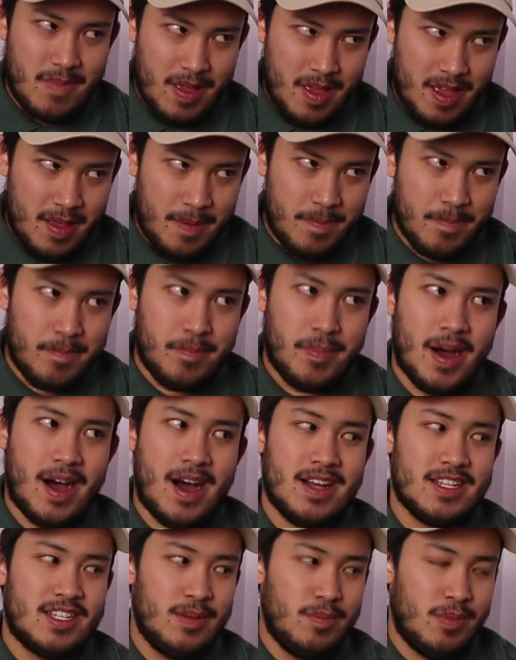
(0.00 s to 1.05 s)

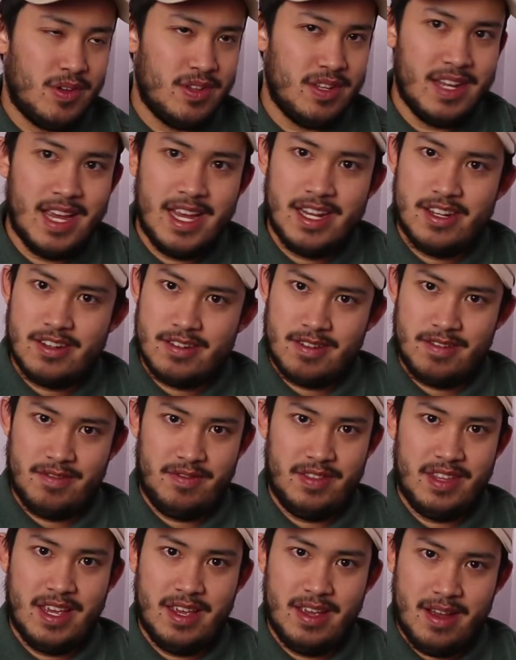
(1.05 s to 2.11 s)
impossible nature
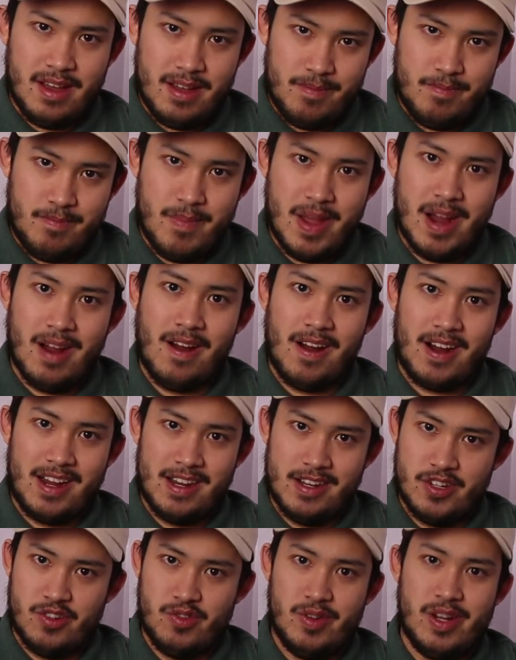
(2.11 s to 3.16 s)
of the
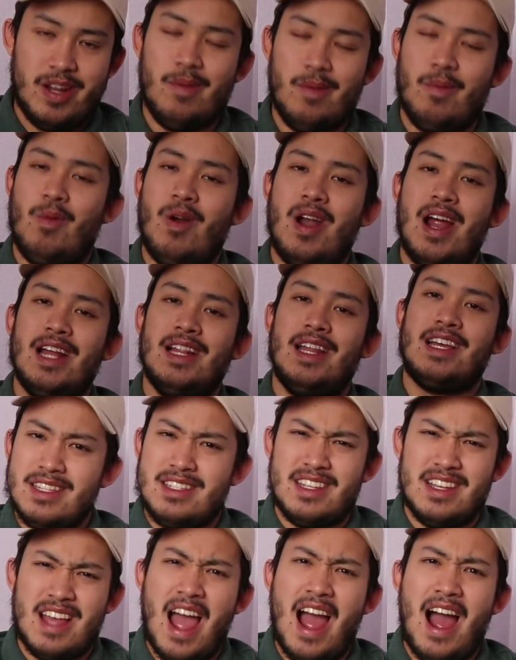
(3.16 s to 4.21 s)
American dream, right? Like,
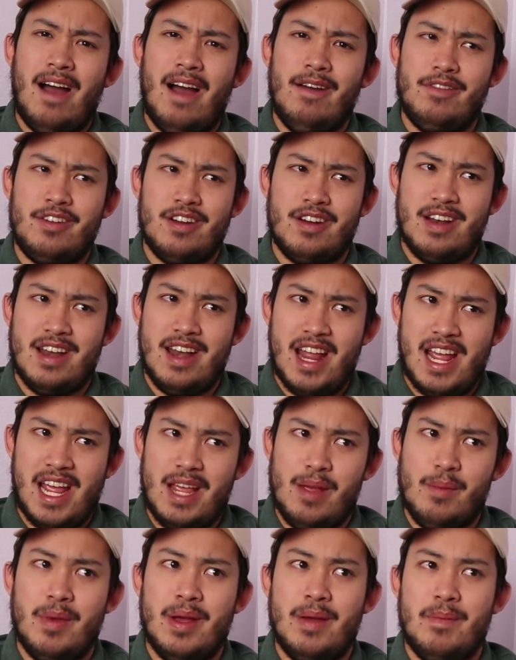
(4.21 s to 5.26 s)
to have your
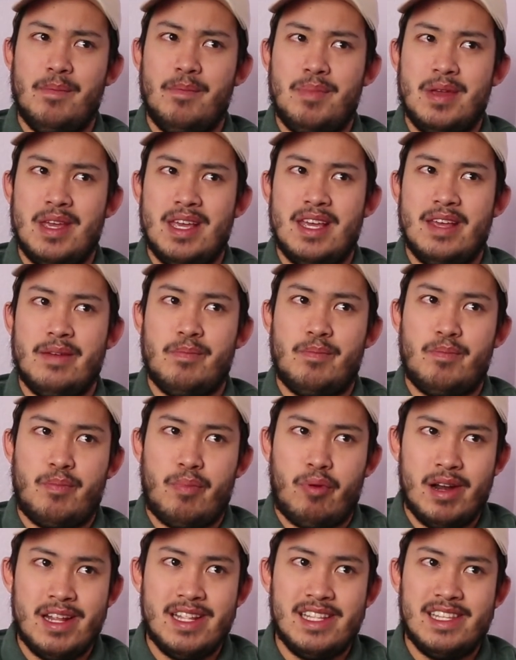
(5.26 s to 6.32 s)
name be
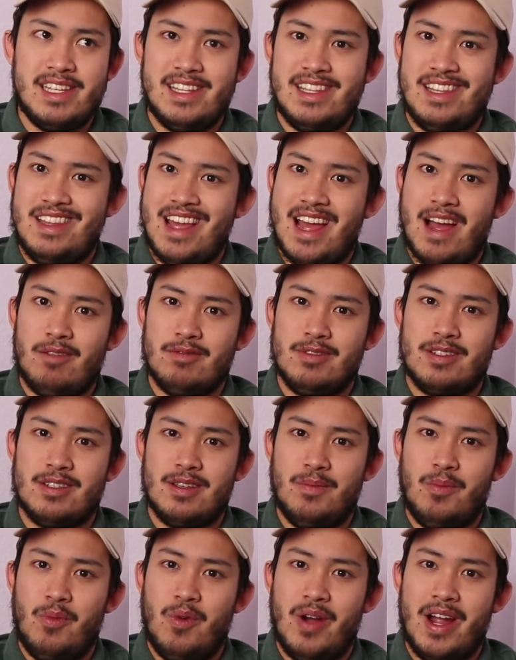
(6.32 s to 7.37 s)
printed down
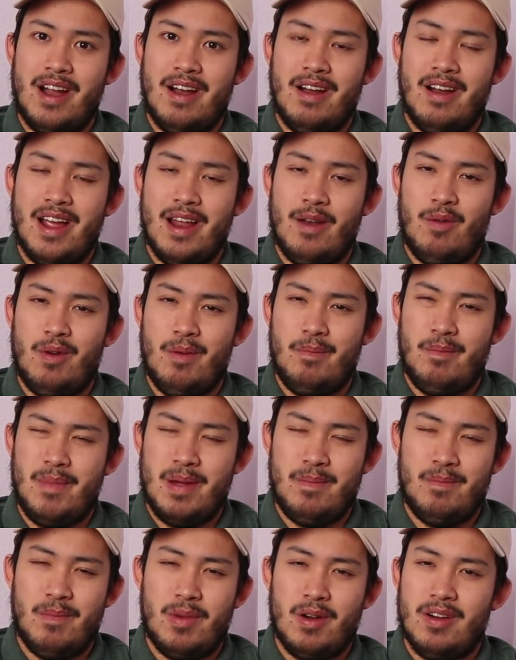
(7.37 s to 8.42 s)
somewhere and
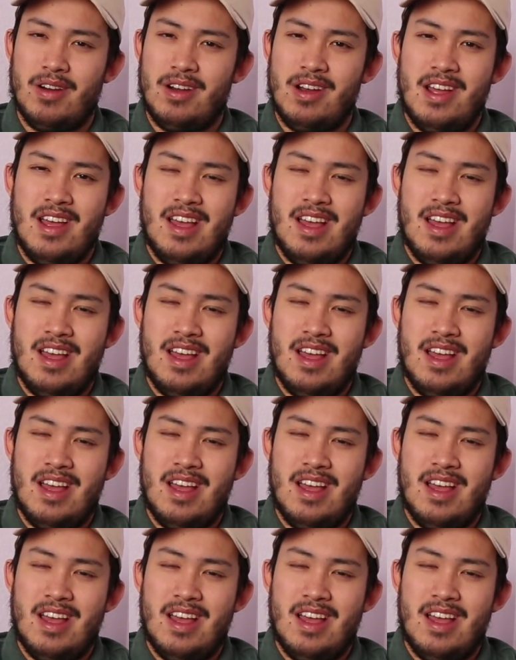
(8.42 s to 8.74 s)
remembered,